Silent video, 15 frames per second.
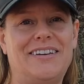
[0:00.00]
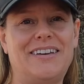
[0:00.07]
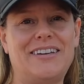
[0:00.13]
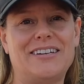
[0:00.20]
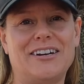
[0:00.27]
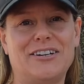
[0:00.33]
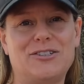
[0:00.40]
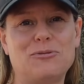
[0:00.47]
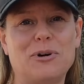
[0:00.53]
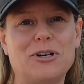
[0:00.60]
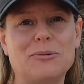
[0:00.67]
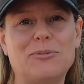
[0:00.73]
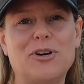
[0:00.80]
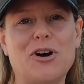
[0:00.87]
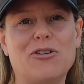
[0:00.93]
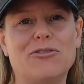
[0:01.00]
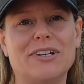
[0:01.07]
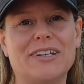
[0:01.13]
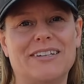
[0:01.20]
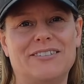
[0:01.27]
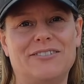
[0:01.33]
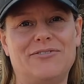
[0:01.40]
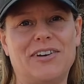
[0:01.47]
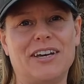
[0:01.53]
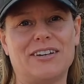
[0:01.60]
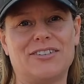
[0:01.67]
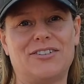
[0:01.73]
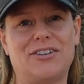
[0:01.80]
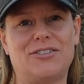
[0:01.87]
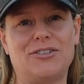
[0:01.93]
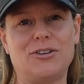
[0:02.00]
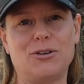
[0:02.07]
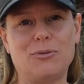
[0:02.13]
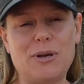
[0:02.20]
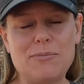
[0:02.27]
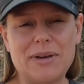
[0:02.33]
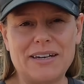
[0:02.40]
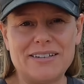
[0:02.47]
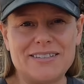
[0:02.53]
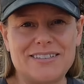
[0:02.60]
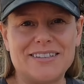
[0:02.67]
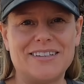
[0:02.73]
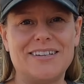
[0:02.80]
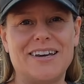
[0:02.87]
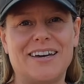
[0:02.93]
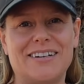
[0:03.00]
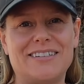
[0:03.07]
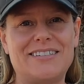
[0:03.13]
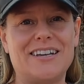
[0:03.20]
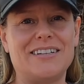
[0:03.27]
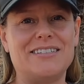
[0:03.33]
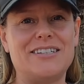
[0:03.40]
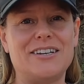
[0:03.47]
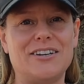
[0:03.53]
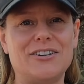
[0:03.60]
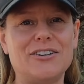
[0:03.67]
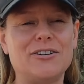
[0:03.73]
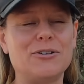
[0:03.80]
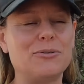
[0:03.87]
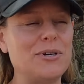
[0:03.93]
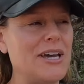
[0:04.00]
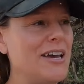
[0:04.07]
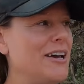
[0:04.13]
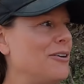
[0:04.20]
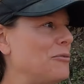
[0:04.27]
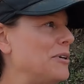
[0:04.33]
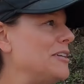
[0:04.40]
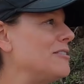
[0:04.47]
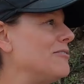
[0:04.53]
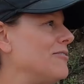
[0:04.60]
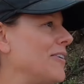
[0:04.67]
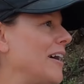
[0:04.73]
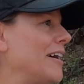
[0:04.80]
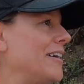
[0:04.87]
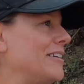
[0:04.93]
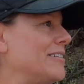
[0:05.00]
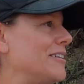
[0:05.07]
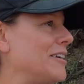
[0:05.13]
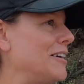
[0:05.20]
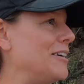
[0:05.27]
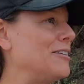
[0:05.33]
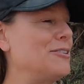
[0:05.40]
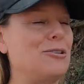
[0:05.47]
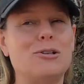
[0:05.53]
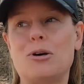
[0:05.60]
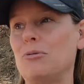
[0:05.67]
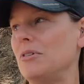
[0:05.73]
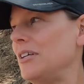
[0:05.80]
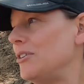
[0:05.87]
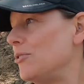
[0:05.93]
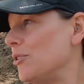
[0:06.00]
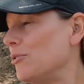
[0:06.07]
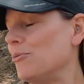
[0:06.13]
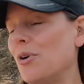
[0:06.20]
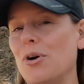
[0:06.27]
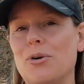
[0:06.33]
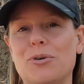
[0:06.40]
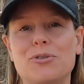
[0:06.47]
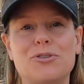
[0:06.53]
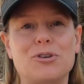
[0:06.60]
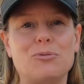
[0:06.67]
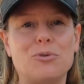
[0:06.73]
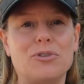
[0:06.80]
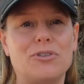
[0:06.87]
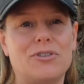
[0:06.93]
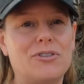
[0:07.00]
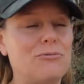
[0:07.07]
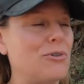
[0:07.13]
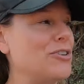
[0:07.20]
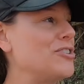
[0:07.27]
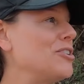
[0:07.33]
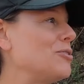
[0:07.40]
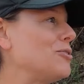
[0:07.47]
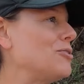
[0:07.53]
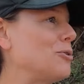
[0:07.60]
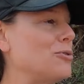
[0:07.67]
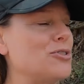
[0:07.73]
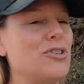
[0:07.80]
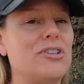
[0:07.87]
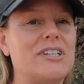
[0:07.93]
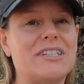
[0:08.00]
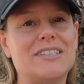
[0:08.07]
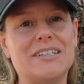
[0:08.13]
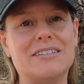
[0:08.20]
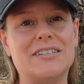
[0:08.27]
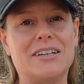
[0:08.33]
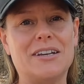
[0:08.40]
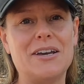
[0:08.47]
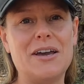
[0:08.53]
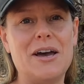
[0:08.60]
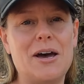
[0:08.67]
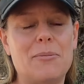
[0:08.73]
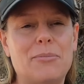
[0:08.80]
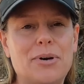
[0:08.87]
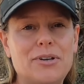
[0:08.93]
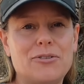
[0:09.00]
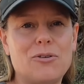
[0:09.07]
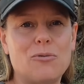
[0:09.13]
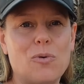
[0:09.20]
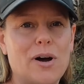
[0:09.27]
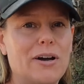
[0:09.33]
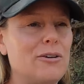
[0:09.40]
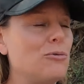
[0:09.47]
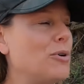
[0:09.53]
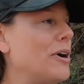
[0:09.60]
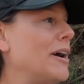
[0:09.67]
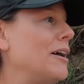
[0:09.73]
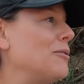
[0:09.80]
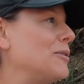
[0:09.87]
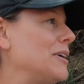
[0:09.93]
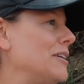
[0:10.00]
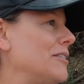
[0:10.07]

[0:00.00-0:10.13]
Hey guys, welcome to Overland Effects. So we managed to get out of San Diego. We did find a lonely dirt road, so we're still social distancing. But while we're out